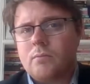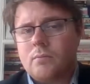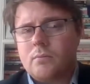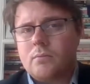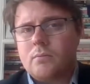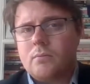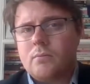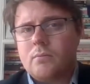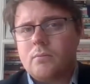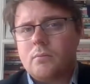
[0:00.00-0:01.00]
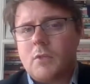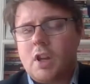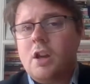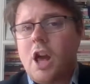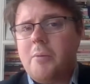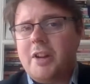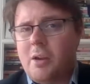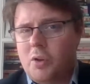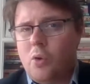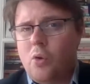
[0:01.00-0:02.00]
outrage? I mean, I
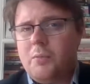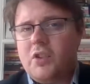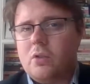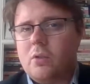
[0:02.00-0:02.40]
would hope so.